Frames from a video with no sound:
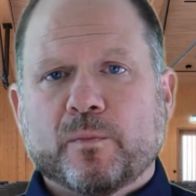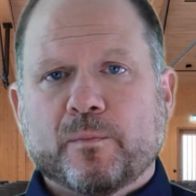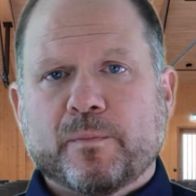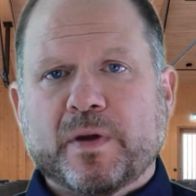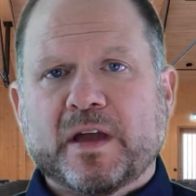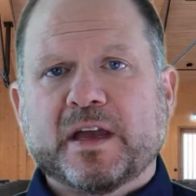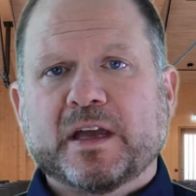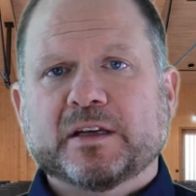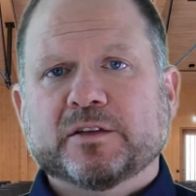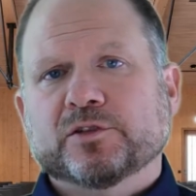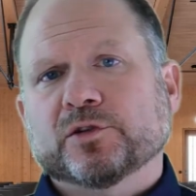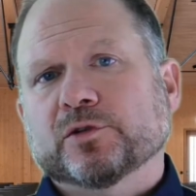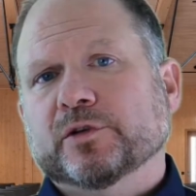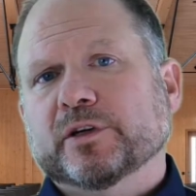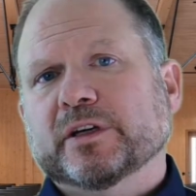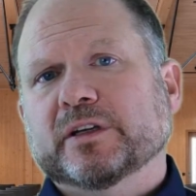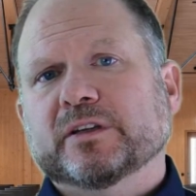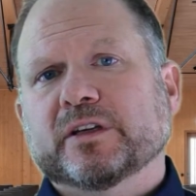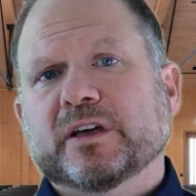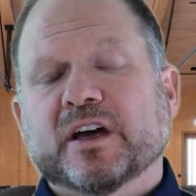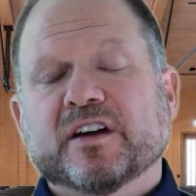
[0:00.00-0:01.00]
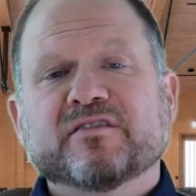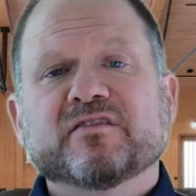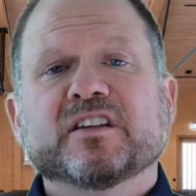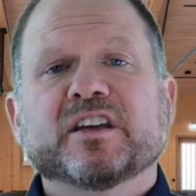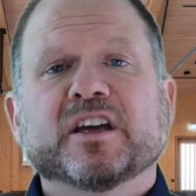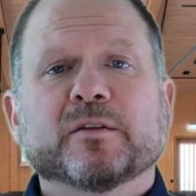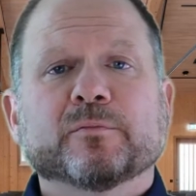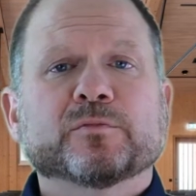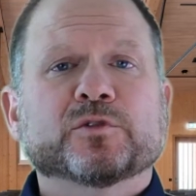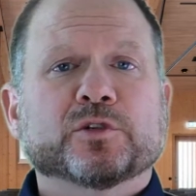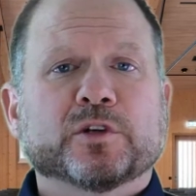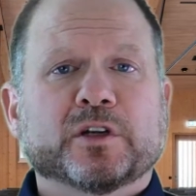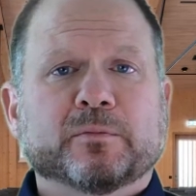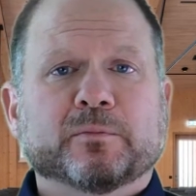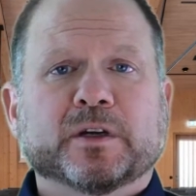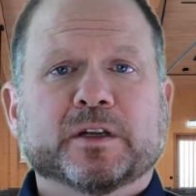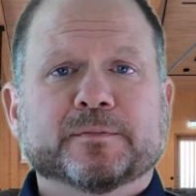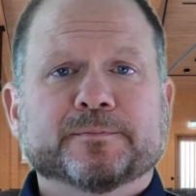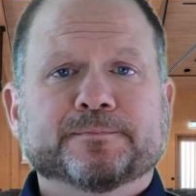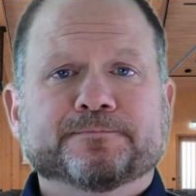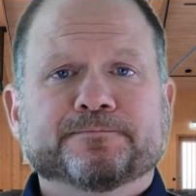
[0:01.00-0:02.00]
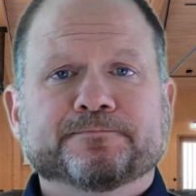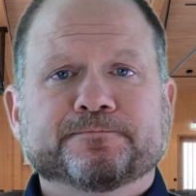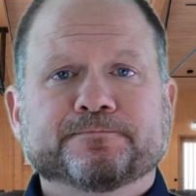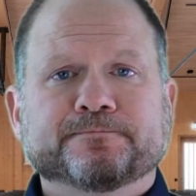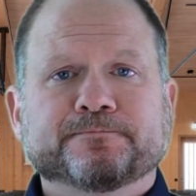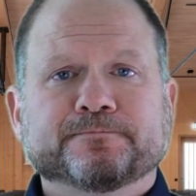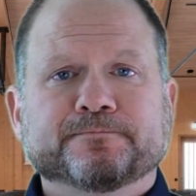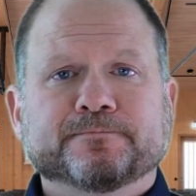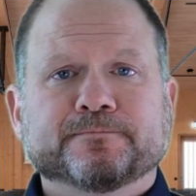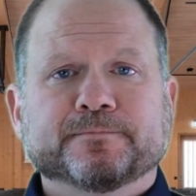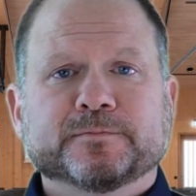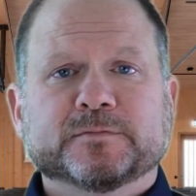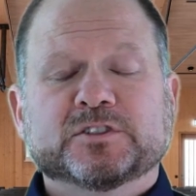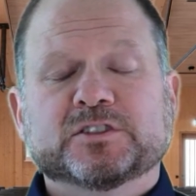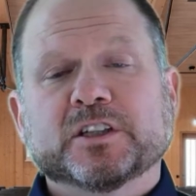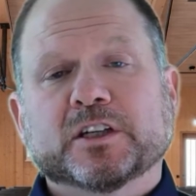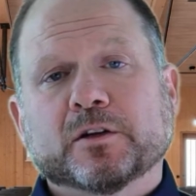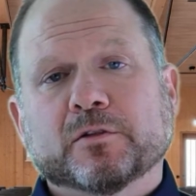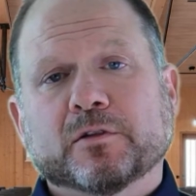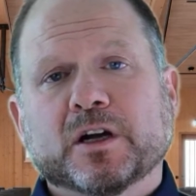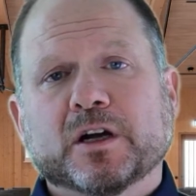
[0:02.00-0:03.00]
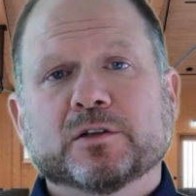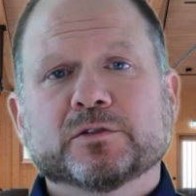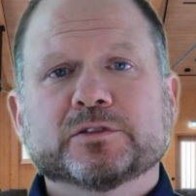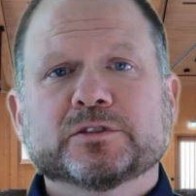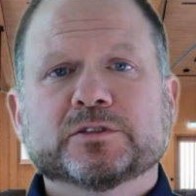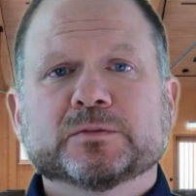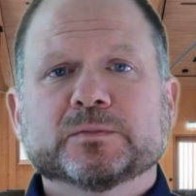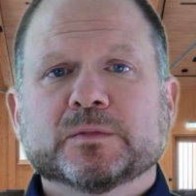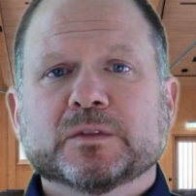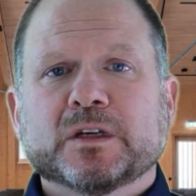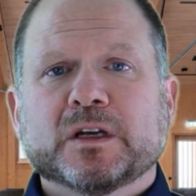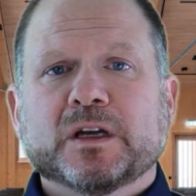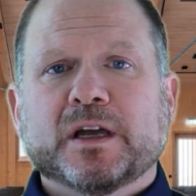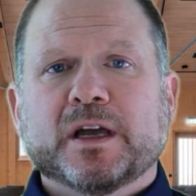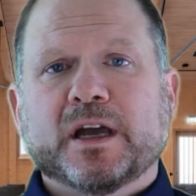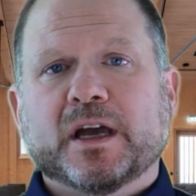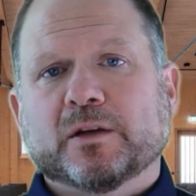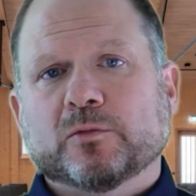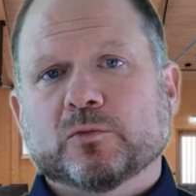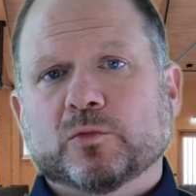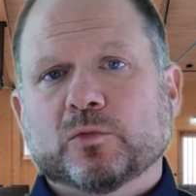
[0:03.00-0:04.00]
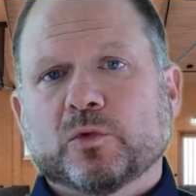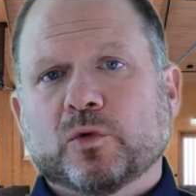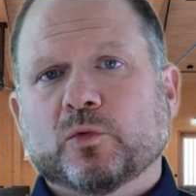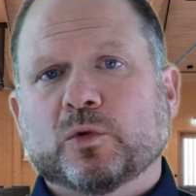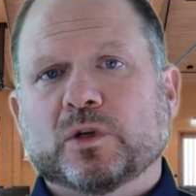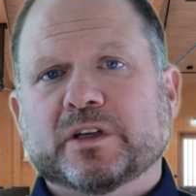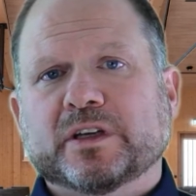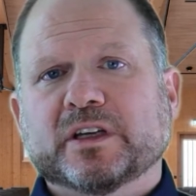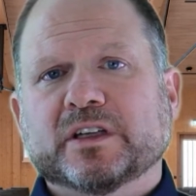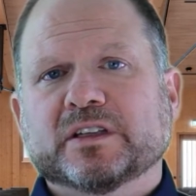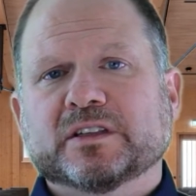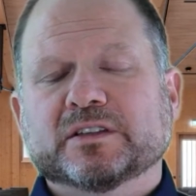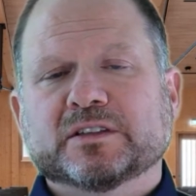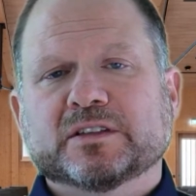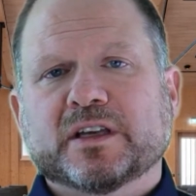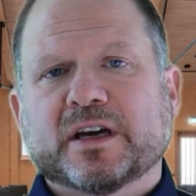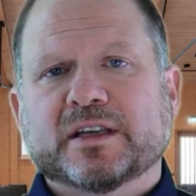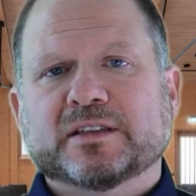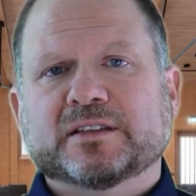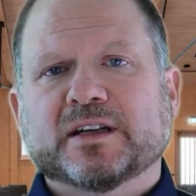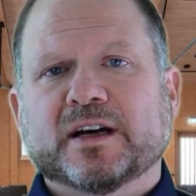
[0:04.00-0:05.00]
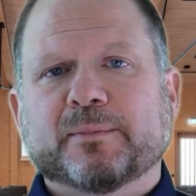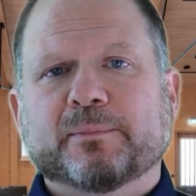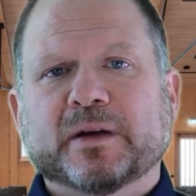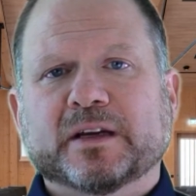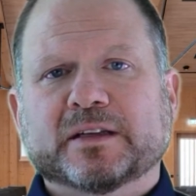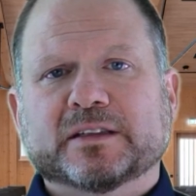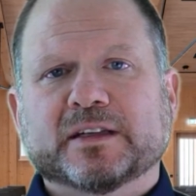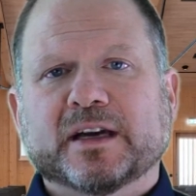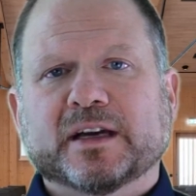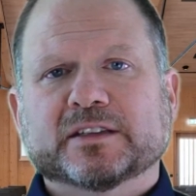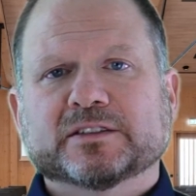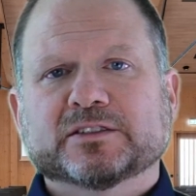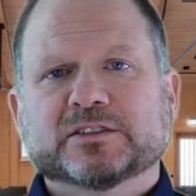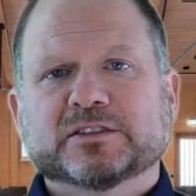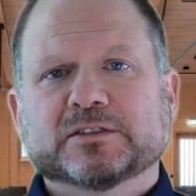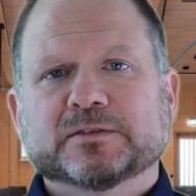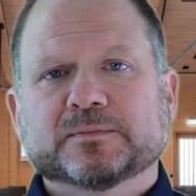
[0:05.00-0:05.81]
pain during the FDM treatment. Stick around and we'll get into that topic next.